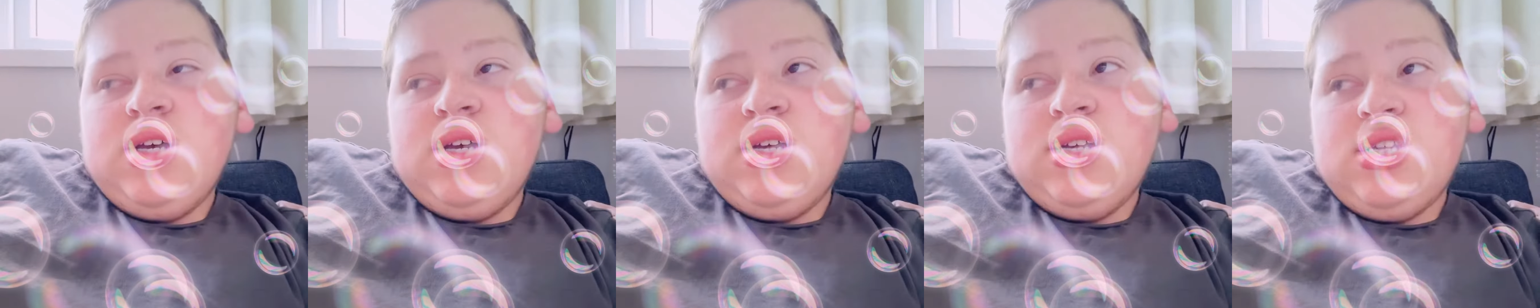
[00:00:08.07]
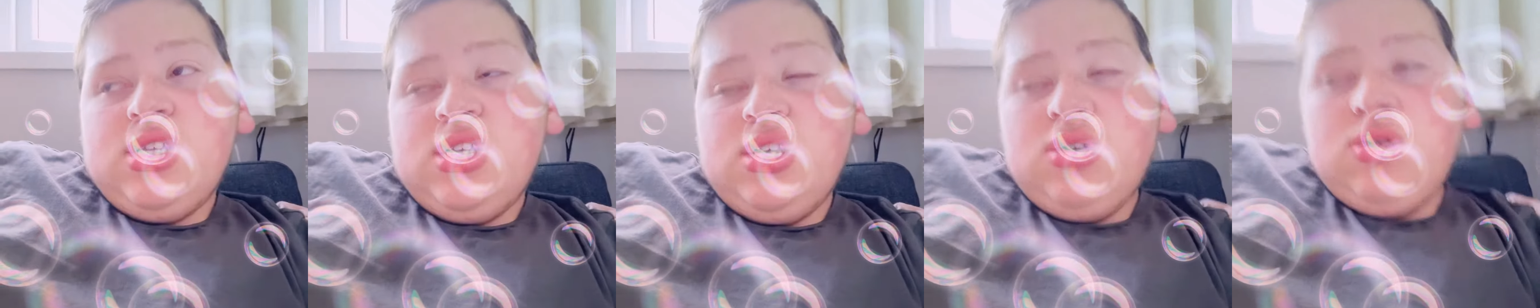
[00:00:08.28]

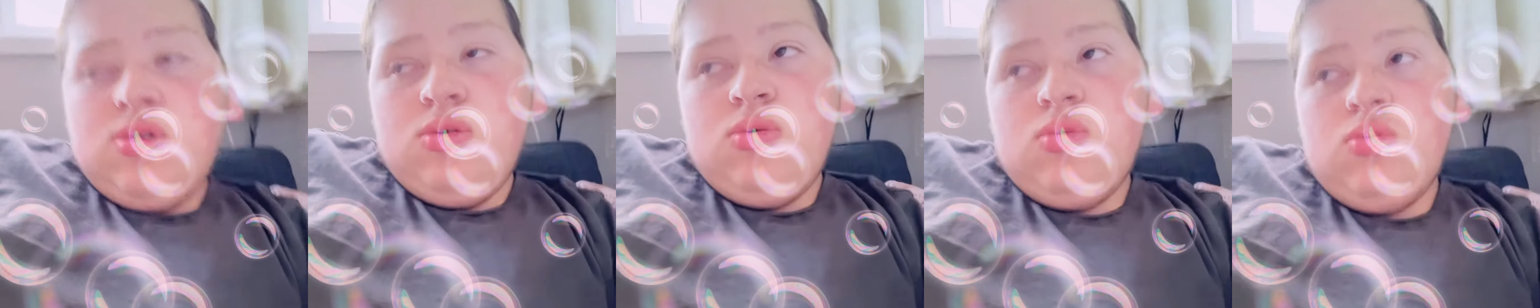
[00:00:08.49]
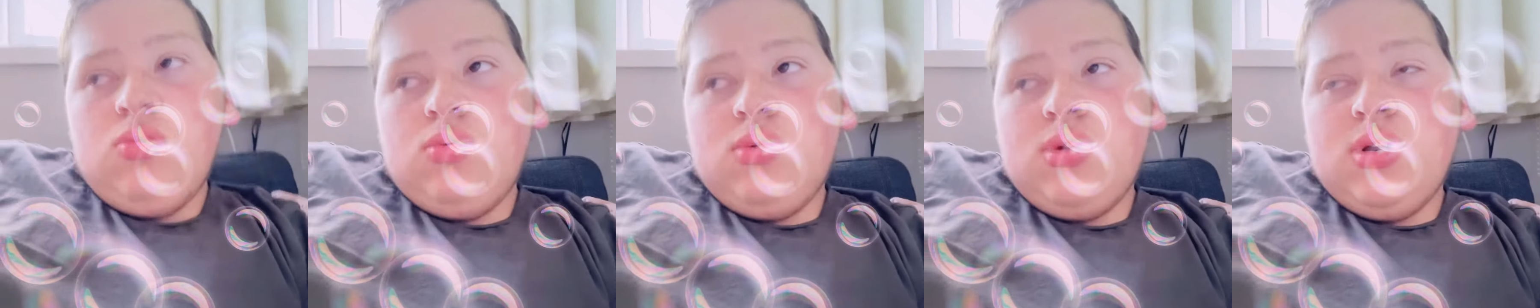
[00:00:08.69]

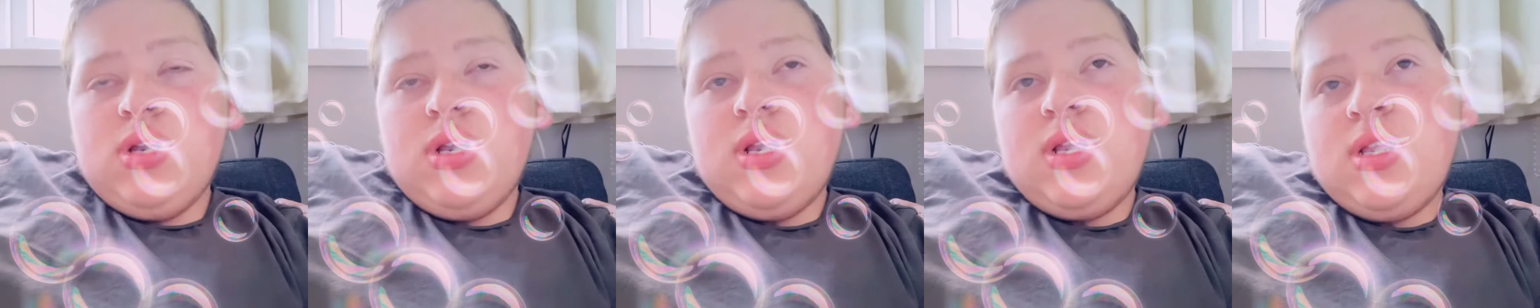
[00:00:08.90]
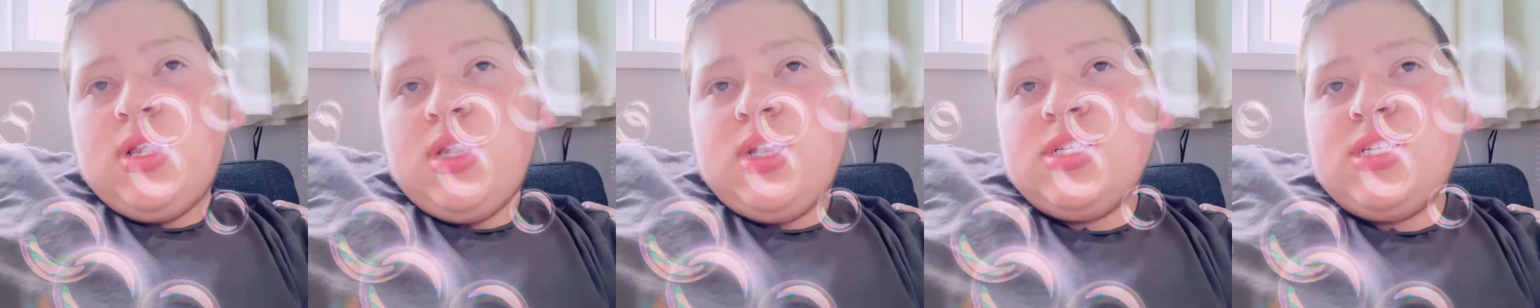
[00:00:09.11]
So,
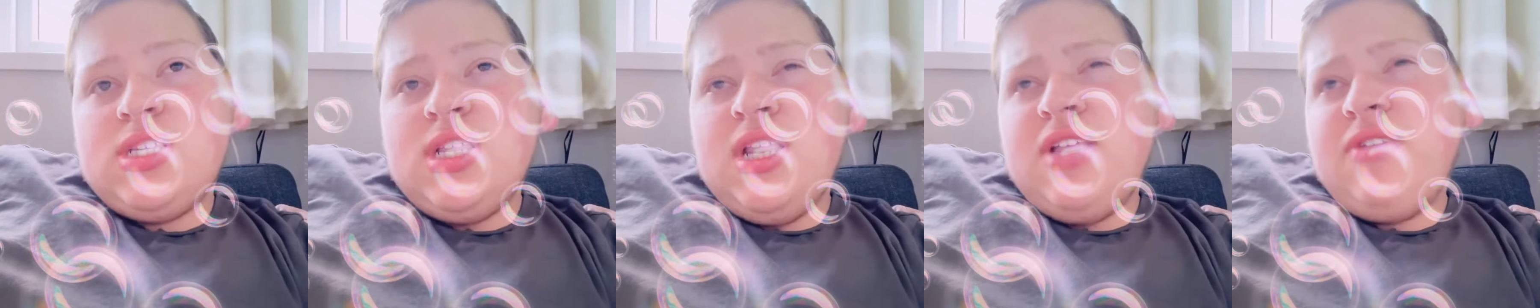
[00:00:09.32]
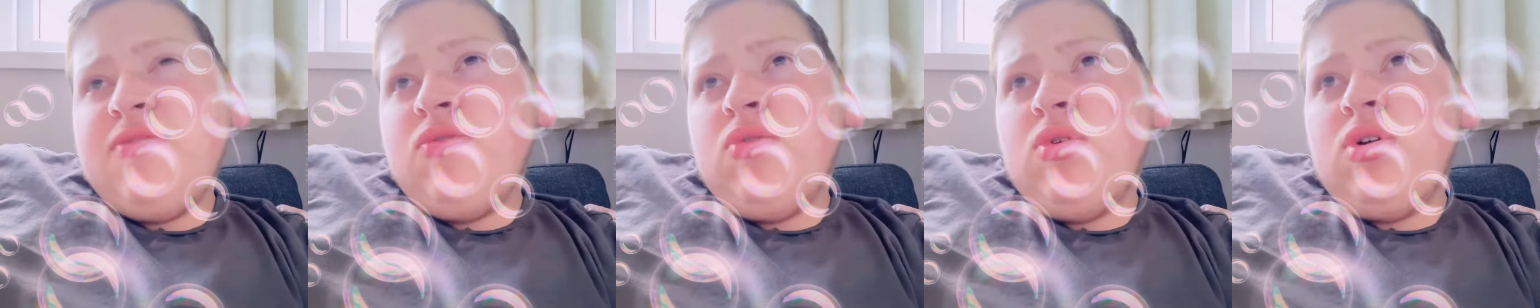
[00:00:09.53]
that's
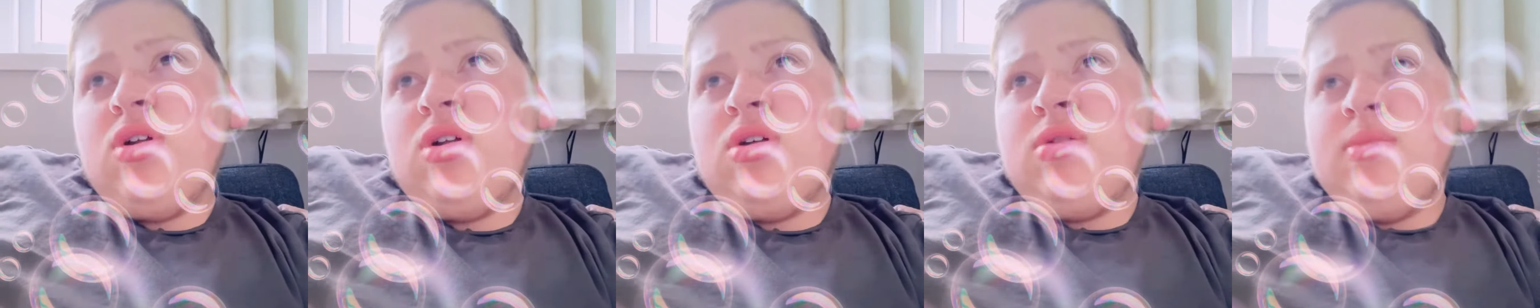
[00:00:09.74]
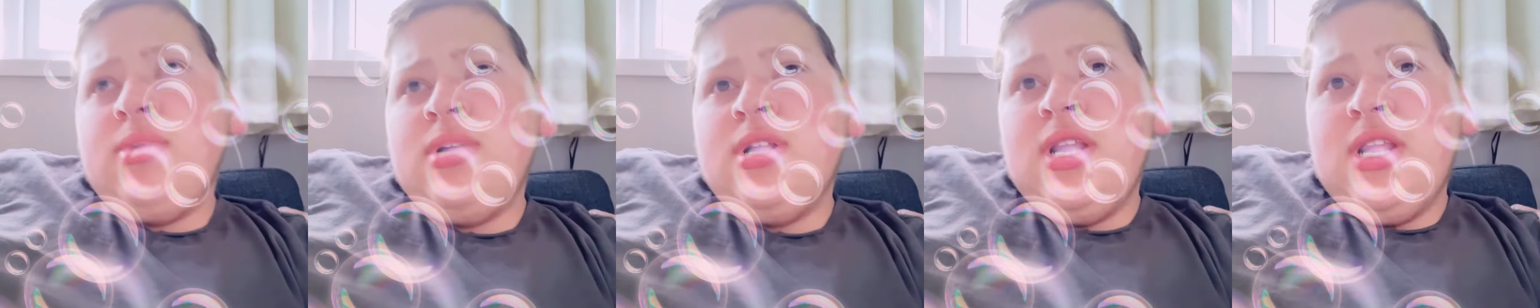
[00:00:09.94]
another one
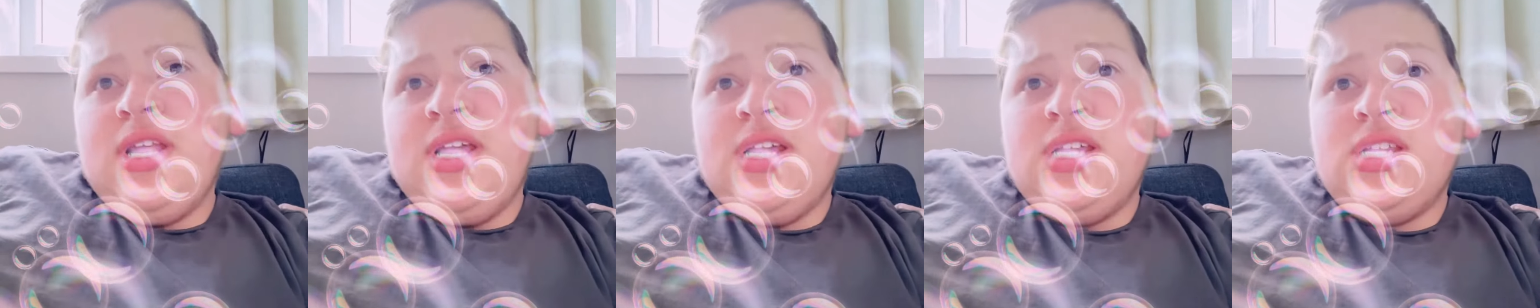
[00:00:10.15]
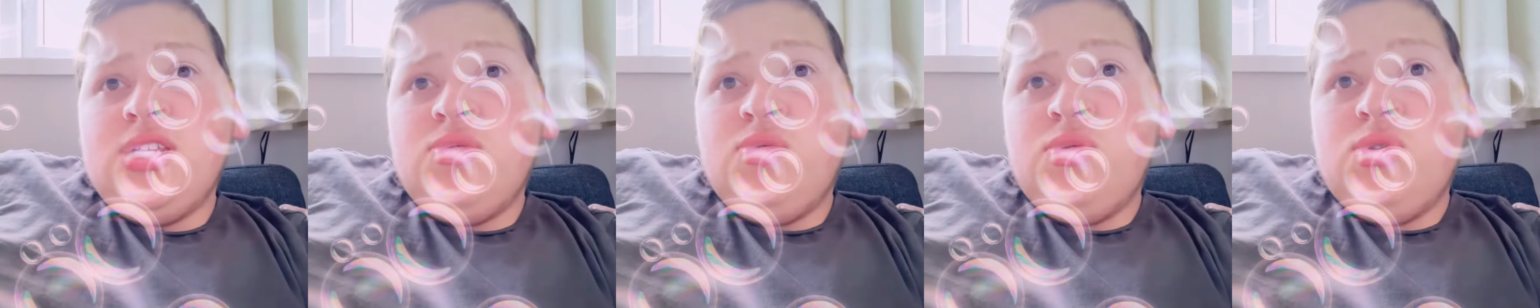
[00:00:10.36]
on my
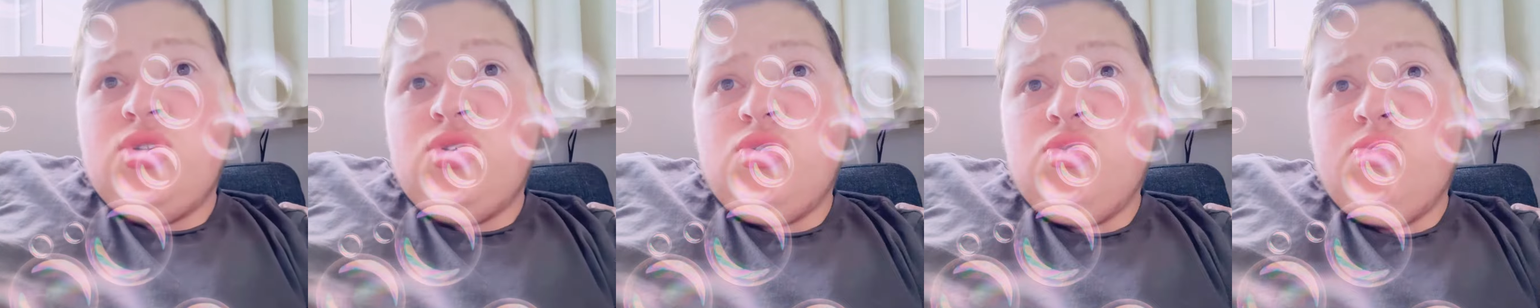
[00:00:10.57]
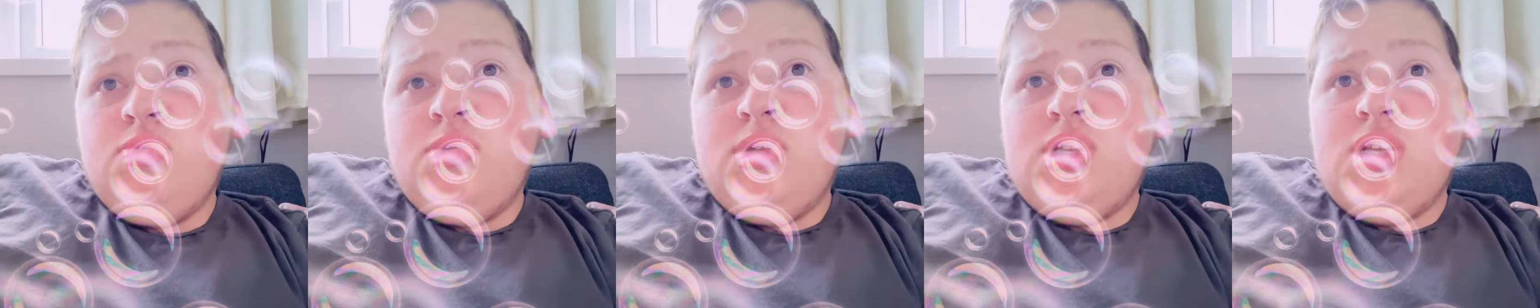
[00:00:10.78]
list, which
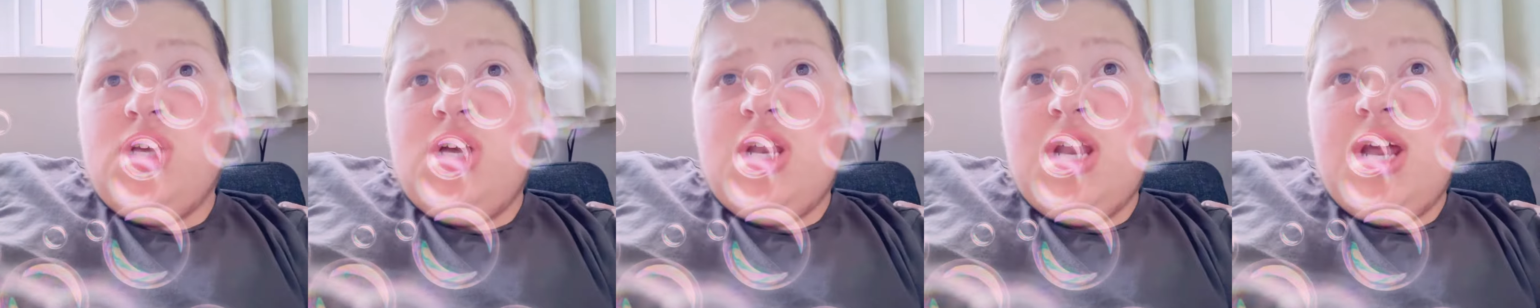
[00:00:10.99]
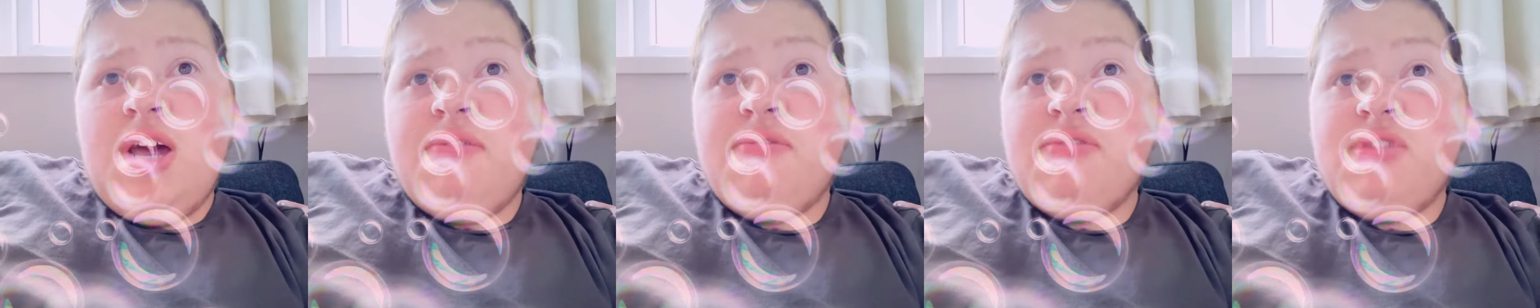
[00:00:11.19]
will be
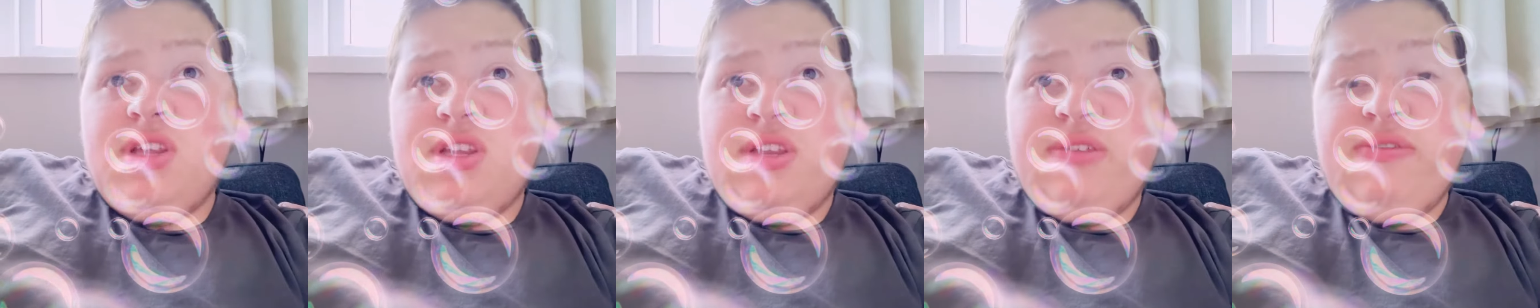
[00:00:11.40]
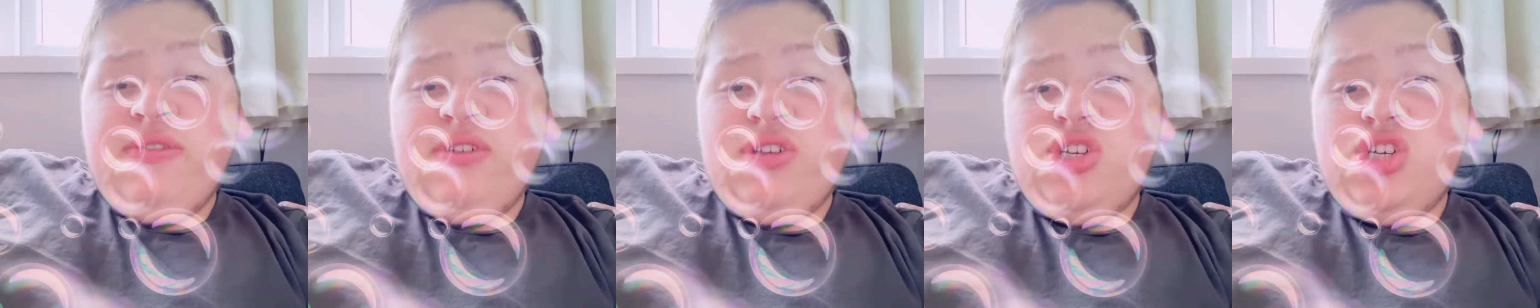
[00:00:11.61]
done after
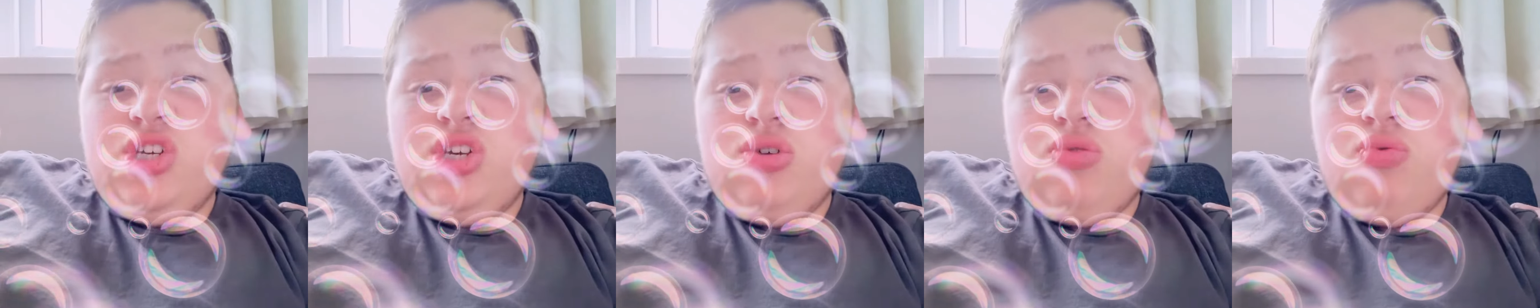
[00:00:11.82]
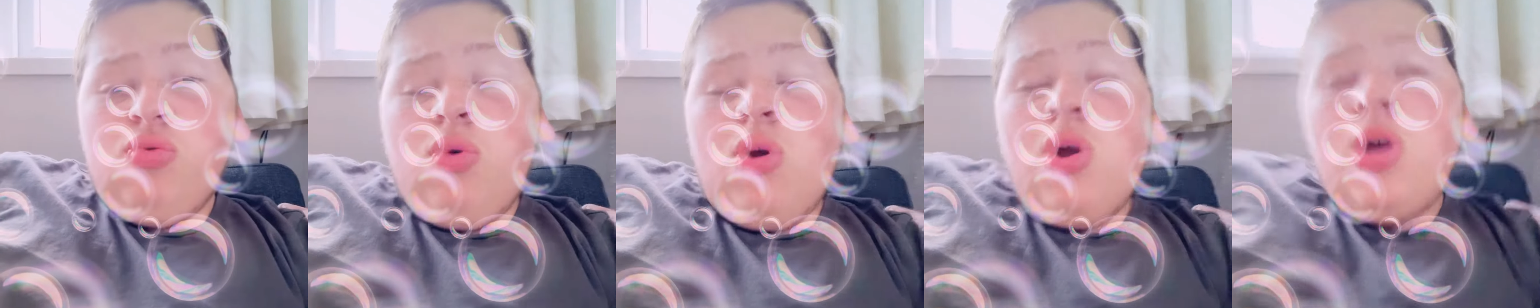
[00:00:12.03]
the
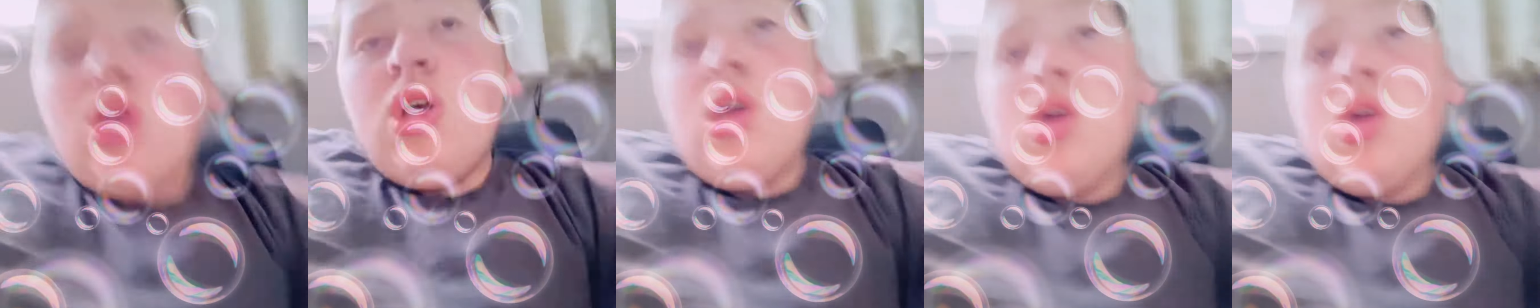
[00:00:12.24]
video.